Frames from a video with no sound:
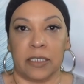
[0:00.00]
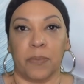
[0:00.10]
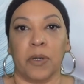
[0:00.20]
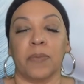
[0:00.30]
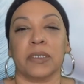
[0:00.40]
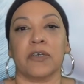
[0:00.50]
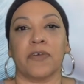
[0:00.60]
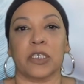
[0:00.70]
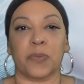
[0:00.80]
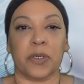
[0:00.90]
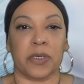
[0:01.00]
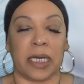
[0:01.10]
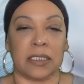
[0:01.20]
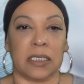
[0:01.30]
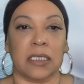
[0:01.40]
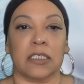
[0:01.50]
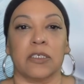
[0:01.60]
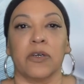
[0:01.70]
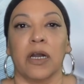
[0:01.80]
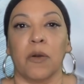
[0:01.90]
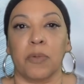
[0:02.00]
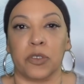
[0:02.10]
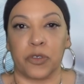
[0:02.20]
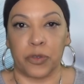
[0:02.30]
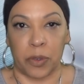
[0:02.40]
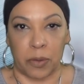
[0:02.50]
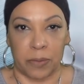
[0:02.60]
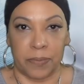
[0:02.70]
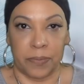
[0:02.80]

The purpose of our spirit guides is to help us grow.